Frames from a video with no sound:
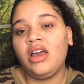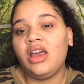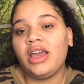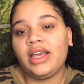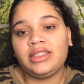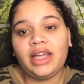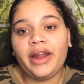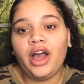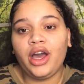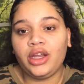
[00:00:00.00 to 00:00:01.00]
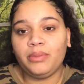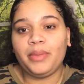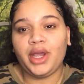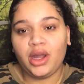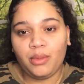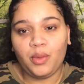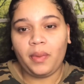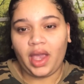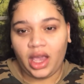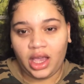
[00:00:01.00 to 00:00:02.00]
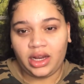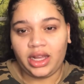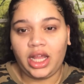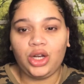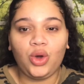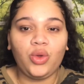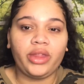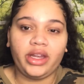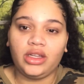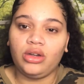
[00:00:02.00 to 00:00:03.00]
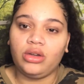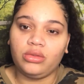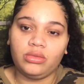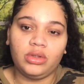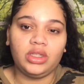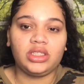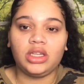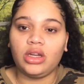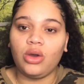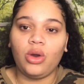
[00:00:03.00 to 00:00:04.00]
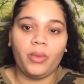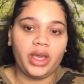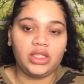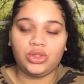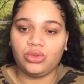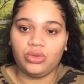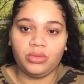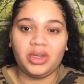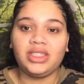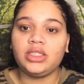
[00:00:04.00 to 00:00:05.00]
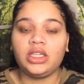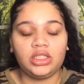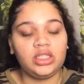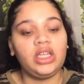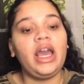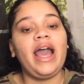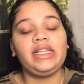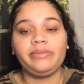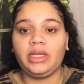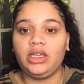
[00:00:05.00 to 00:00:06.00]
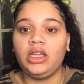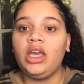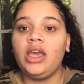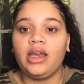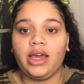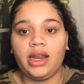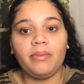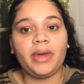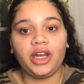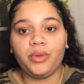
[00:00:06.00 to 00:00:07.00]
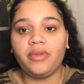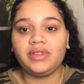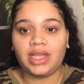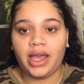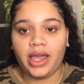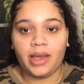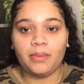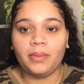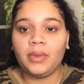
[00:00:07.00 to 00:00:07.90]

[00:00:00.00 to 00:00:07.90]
an unbearable pain, and I know that, you know, it's gonna go away soon, because it has been getting better with time.